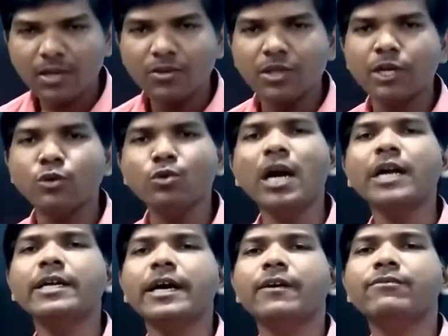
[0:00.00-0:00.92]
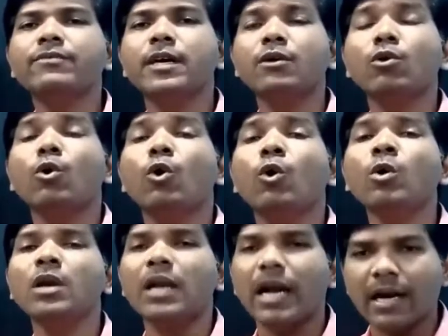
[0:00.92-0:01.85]
They do not have their
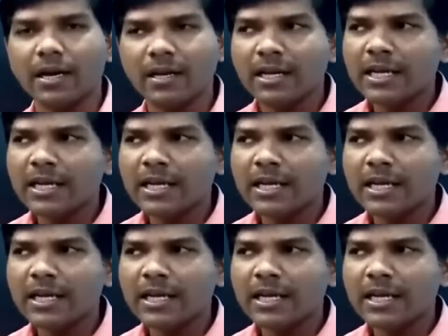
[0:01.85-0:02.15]
own land.